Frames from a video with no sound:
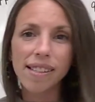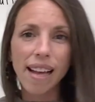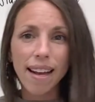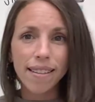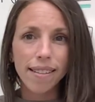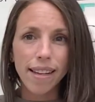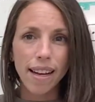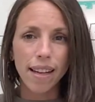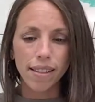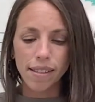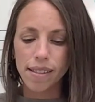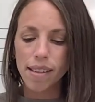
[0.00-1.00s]

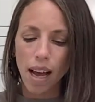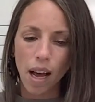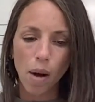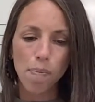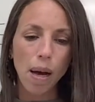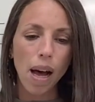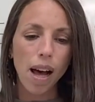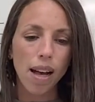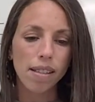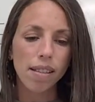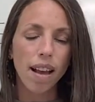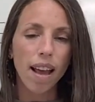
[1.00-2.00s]
sentence to help
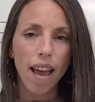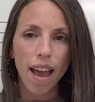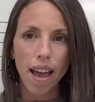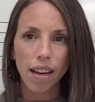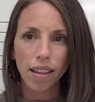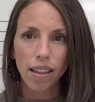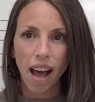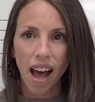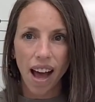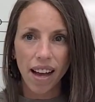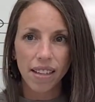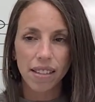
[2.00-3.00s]
us
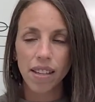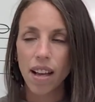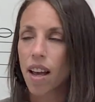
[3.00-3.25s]
analyze